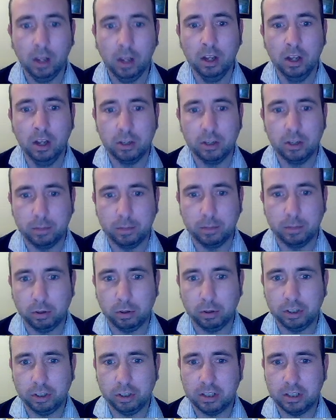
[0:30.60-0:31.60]
to
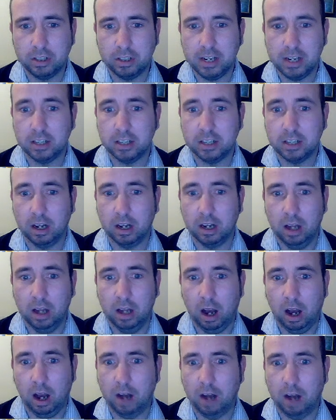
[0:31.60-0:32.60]
push data
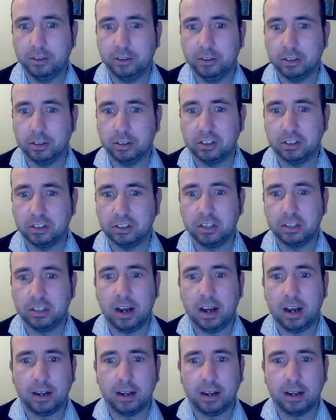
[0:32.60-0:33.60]
onto the
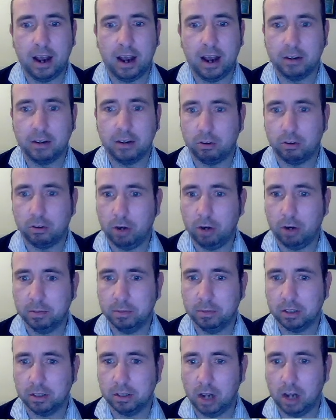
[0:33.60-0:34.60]
stack and corrupt
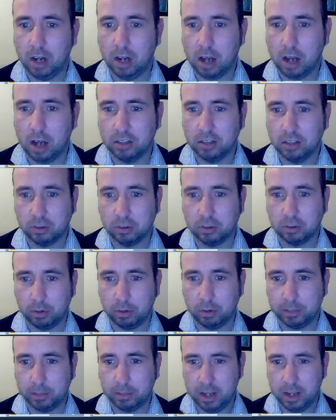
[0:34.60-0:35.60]
the locking
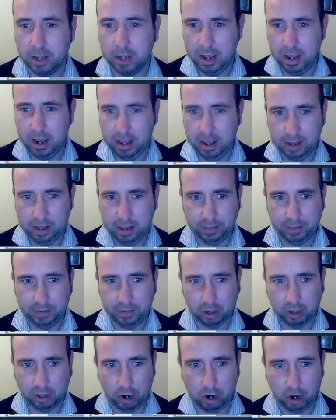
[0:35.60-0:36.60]
script. In the
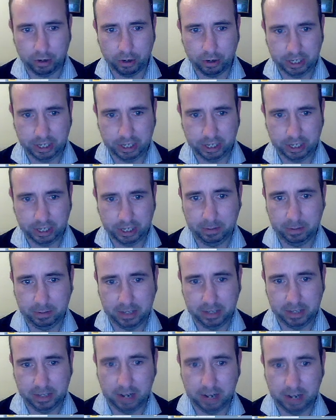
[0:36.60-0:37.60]
current
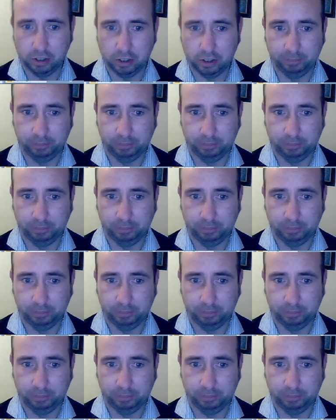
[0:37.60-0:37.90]
implementation,